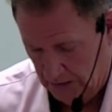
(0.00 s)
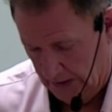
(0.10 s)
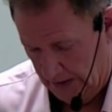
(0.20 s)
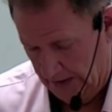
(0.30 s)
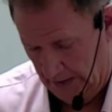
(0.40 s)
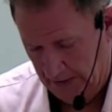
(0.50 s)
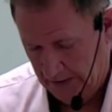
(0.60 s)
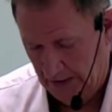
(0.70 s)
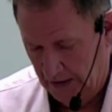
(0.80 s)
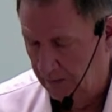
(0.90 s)
I
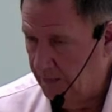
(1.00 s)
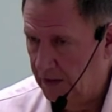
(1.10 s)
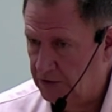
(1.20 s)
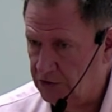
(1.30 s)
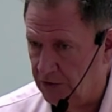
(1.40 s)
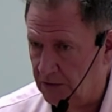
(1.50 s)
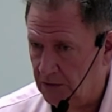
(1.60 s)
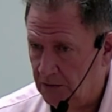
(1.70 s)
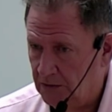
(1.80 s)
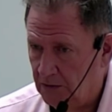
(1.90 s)
can't
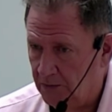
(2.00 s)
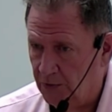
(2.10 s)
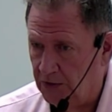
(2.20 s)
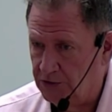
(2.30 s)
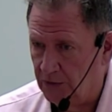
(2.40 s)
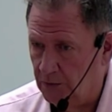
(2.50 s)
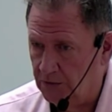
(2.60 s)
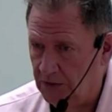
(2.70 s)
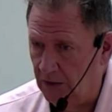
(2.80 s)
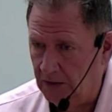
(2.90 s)
imagine the pressure it
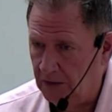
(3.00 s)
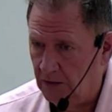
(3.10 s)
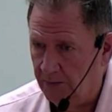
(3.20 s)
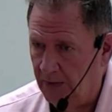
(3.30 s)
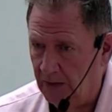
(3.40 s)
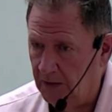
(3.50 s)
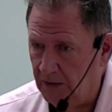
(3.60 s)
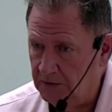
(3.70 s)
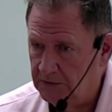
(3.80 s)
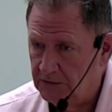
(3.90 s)
would take to bend
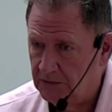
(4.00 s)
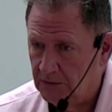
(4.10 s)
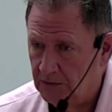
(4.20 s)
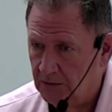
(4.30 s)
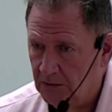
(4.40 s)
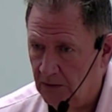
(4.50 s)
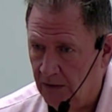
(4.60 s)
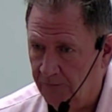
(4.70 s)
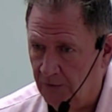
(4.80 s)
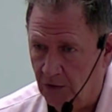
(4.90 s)
these.
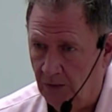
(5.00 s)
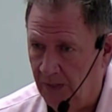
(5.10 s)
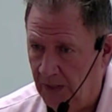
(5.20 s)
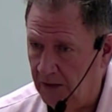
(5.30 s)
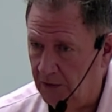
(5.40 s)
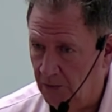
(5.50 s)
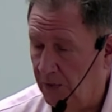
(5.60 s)
And if you can bend it, you're